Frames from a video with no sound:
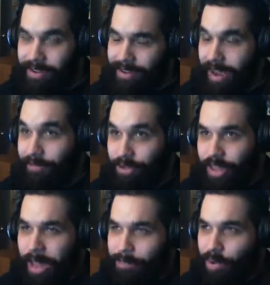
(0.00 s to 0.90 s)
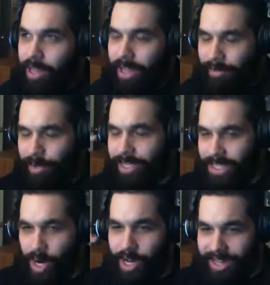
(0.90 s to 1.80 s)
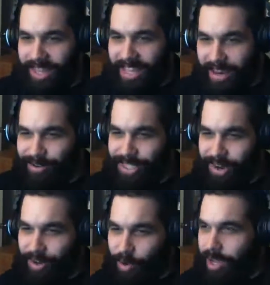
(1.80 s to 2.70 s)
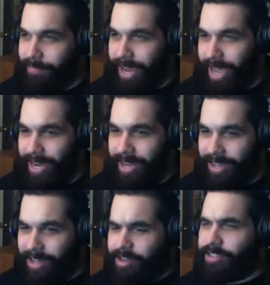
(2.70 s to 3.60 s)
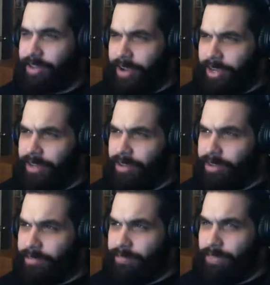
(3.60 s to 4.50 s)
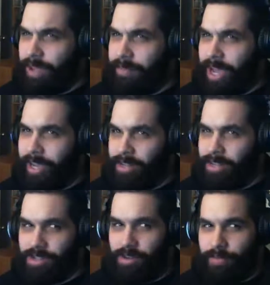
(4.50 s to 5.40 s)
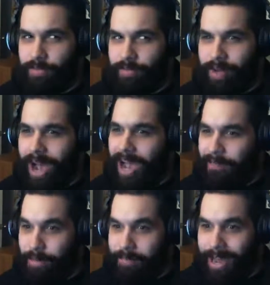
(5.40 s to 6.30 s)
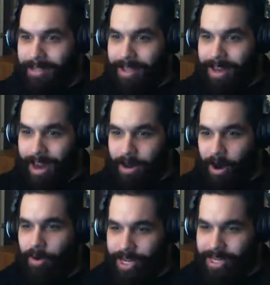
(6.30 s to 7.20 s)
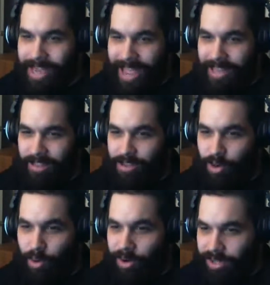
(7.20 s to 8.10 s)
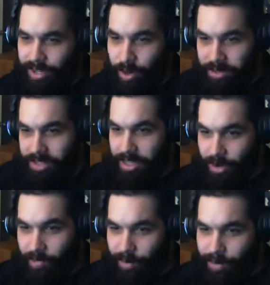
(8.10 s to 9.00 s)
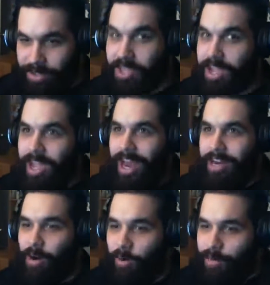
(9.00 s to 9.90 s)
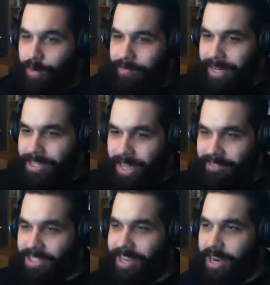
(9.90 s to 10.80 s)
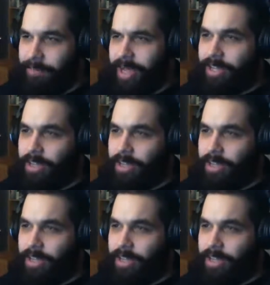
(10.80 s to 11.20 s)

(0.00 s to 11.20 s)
after that point, like when it started, the gears started going in my head. So like maybe I could just go back, but by then I'd already taken the door to go to the overworld, and it overrid my save state. I'm like,